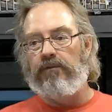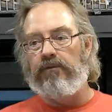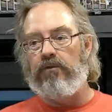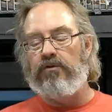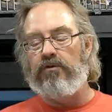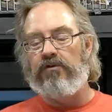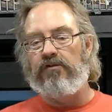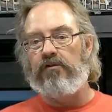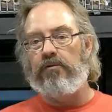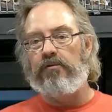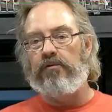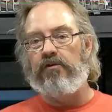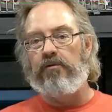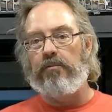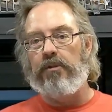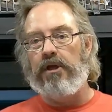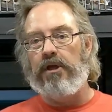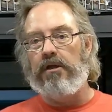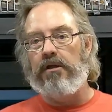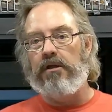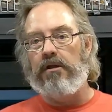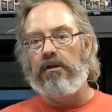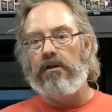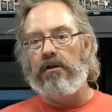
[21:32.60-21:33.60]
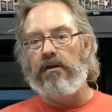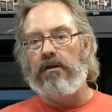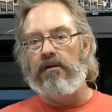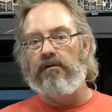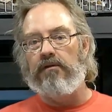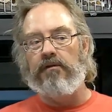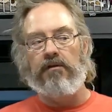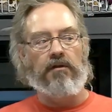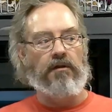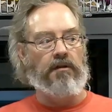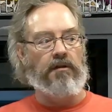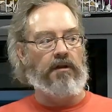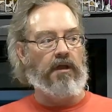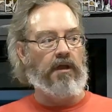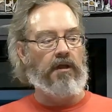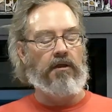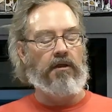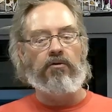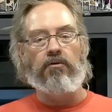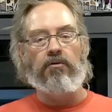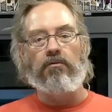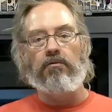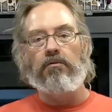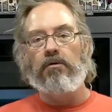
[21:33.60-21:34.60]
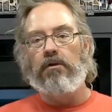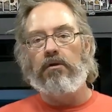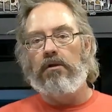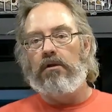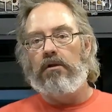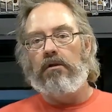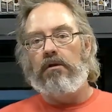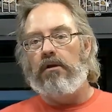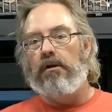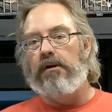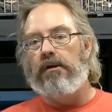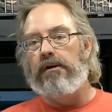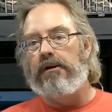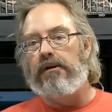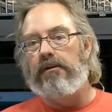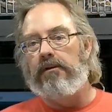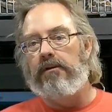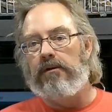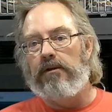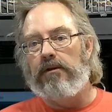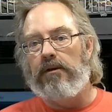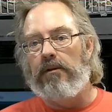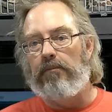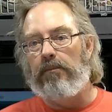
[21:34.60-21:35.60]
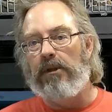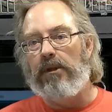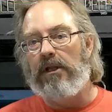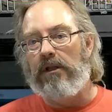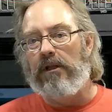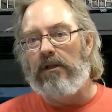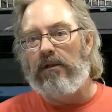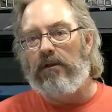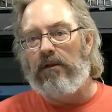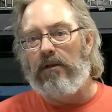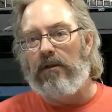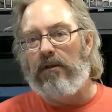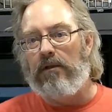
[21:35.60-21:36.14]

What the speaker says: strips of bacon, and it's going to take you a minute,